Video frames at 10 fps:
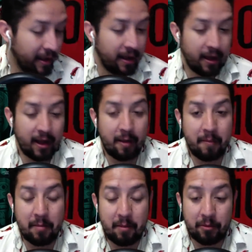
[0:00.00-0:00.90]

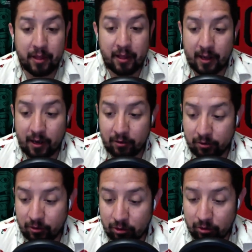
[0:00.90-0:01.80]
Many people thinking that
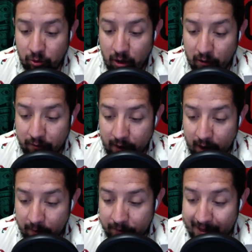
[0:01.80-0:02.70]
Cardoso took too long for
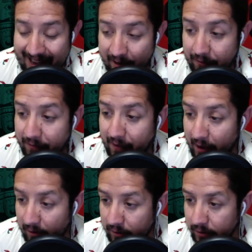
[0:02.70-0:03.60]
him to get
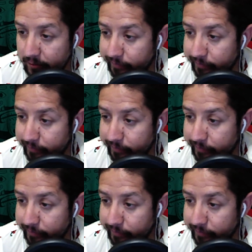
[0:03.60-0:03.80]
fired.